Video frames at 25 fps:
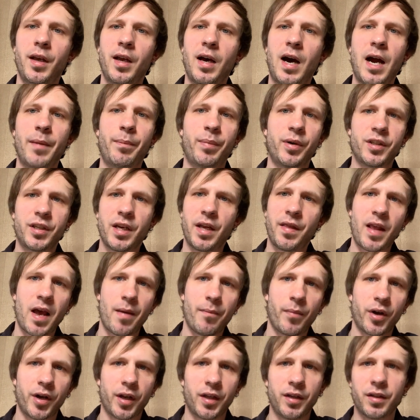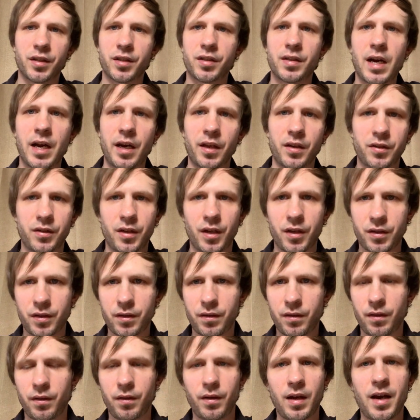I pretend that money does not
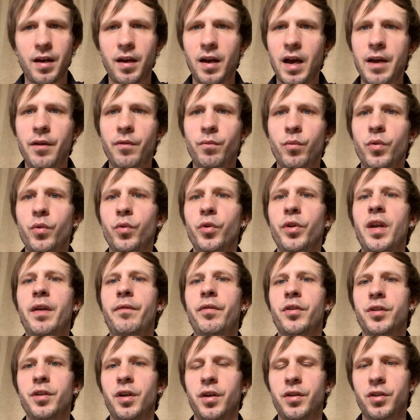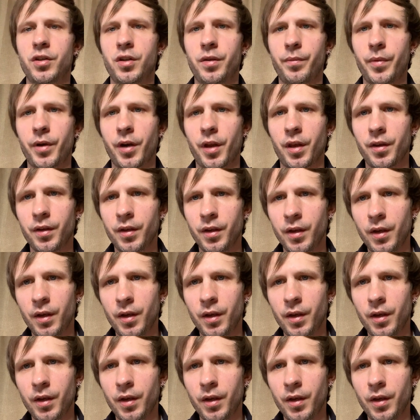exist. I will never touch the money.